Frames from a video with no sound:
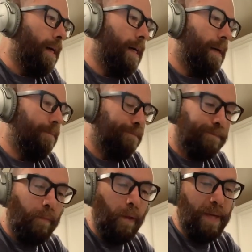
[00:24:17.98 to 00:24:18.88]
But
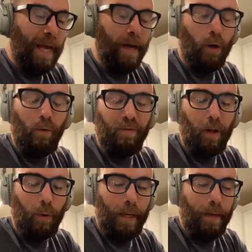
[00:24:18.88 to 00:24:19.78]
yeah, go
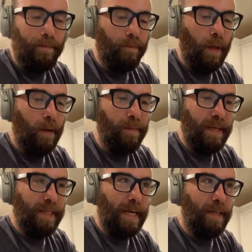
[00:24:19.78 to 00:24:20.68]
follow him.
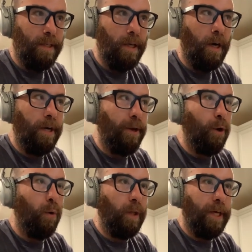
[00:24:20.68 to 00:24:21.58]
He's at
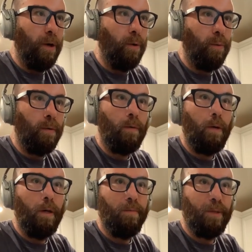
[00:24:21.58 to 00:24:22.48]
Don Noleone,
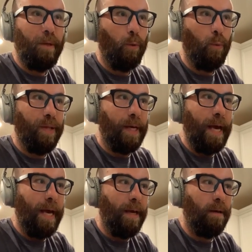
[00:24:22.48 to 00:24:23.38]
spelled with a
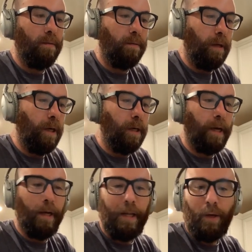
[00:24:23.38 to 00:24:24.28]
K,
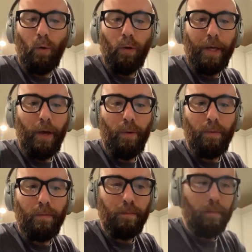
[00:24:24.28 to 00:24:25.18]
kind of like
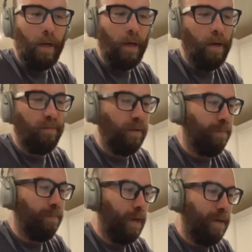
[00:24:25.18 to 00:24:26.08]
Corleone
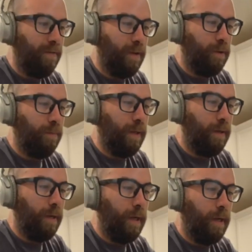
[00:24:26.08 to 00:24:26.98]
from The Godfather,
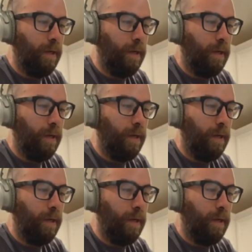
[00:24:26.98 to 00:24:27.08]
but